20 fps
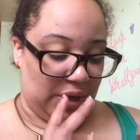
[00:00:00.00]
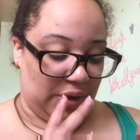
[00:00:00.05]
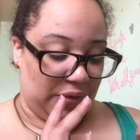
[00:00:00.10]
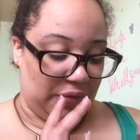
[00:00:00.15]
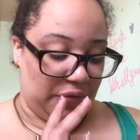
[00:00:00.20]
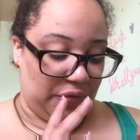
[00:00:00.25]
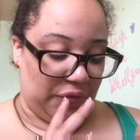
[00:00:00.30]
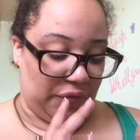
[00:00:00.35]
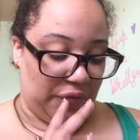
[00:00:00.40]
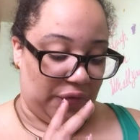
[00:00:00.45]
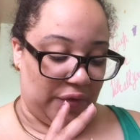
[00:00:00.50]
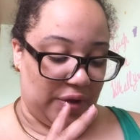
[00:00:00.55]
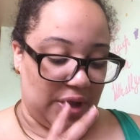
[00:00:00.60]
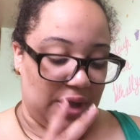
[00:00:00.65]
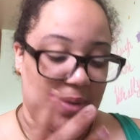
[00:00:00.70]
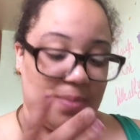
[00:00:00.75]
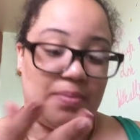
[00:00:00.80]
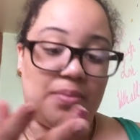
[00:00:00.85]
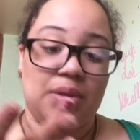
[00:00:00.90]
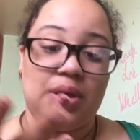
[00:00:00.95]

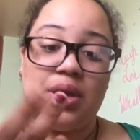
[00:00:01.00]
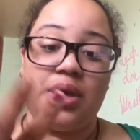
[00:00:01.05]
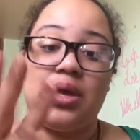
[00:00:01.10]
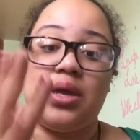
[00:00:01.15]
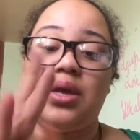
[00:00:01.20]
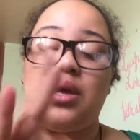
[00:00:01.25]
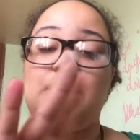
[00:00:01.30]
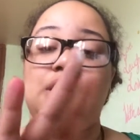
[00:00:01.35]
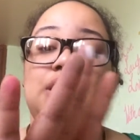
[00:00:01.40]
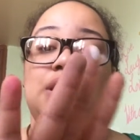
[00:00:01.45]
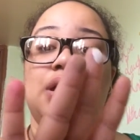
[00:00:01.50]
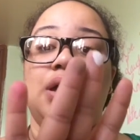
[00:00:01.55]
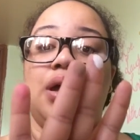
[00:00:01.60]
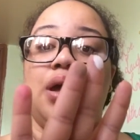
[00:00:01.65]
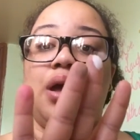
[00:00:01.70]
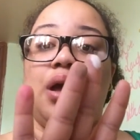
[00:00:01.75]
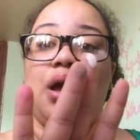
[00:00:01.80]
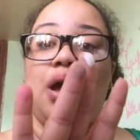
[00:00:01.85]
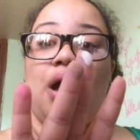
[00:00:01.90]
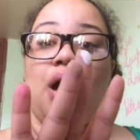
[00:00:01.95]
creamy.
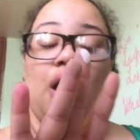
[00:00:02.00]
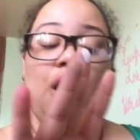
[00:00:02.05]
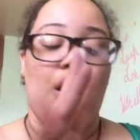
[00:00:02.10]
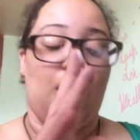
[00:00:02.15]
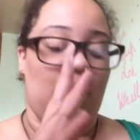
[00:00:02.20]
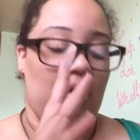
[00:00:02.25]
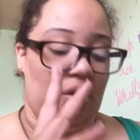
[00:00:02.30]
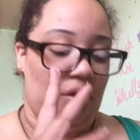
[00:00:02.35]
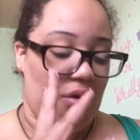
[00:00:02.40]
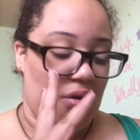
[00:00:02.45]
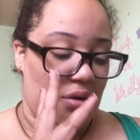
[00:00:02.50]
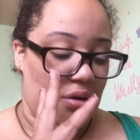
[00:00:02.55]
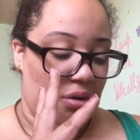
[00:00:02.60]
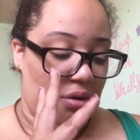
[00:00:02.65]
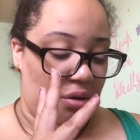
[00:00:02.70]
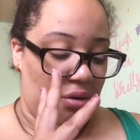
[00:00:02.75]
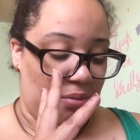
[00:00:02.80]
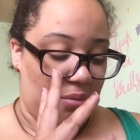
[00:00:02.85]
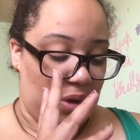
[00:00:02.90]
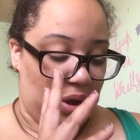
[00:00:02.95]

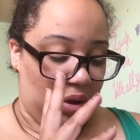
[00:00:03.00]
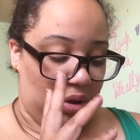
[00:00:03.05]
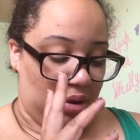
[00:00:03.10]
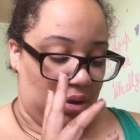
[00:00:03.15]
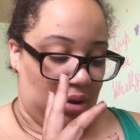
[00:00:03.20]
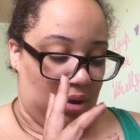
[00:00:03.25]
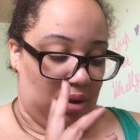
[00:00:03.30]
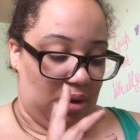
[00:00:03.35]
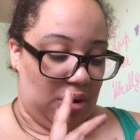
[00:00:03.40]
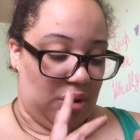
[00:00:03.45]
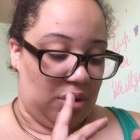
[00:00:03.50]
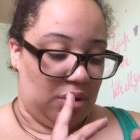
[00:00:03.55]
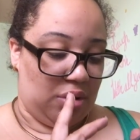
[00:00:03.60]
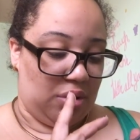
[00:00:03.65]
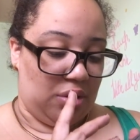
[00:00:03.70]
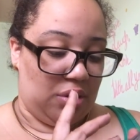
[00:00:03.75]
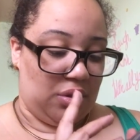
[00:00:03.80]
Oh my god.